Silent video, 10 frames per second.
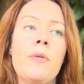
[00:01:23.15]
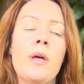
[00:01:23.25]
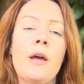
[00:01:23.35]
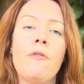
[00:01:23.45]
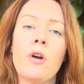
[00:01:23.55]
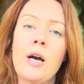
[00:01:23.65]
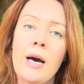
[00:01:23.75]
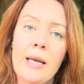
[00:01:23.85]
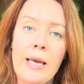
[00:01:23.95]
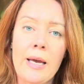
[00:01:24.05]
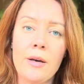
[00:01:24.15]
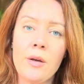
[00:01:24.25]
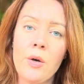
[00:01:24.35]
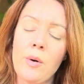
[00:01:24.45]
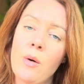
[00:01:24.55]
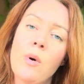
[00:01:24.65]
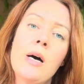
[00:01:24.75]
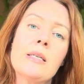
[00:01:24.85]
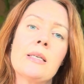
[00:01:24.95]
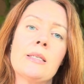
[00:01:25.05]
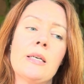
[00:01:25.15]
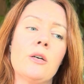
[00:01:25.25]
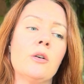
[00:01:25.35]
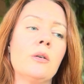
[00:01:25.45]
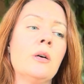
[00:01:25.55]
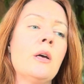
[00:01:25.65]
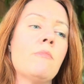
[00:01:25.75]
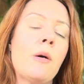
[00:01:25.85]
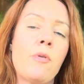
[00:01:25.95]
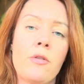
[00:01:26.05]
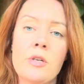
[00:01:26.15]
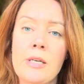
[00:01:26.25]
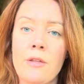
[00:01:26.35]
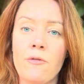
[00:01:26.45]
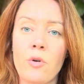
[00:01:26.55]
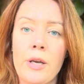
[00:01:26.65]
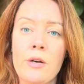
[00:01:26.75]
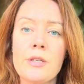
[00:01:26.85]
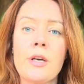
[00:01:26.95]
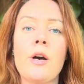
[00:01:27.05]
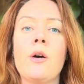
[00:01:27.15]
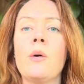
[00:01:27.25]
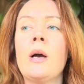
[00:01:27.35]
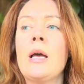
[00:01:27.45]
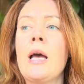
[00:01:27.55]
but then I forgot again who I was until my brother's death 4 years ago.